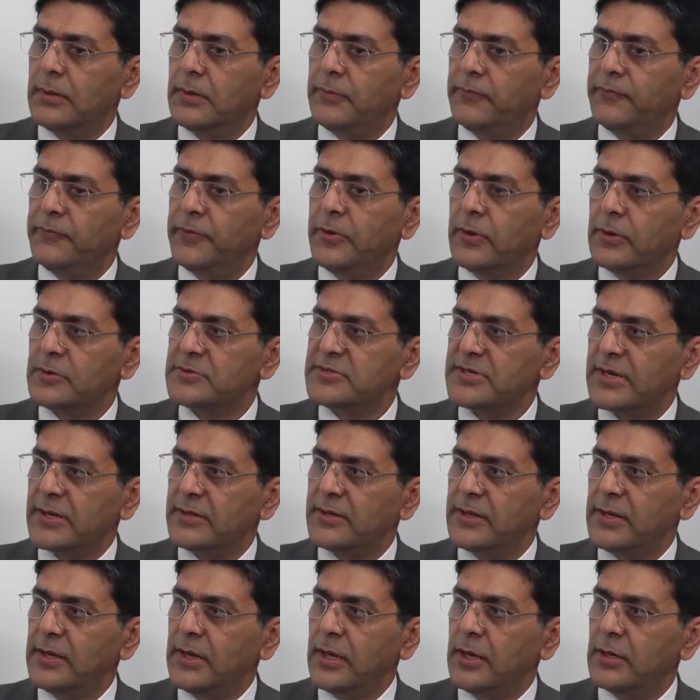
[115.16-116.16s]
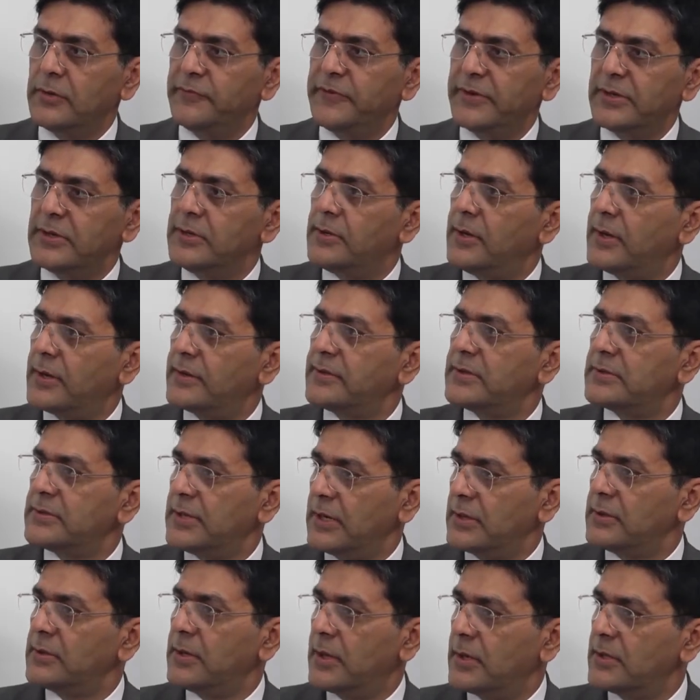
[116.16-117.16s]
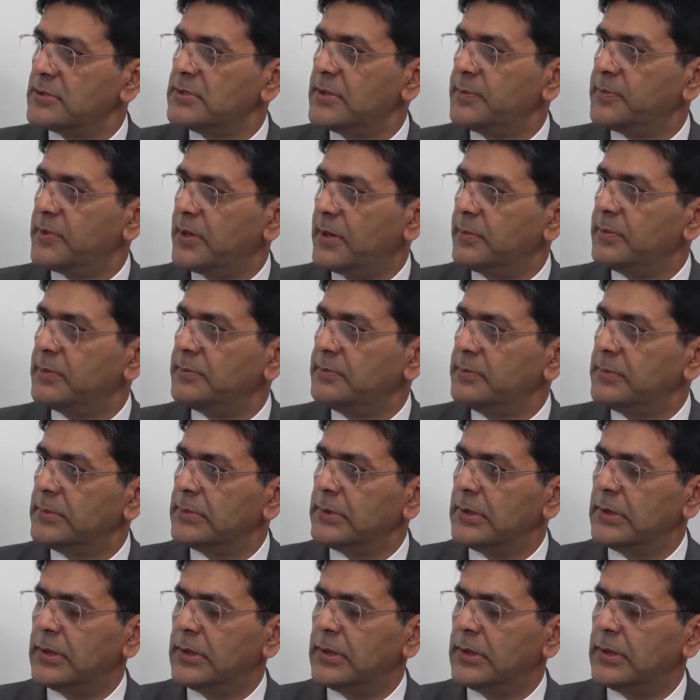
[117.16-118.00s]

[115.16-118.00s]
we've got to start thinking of it not as a technology problem,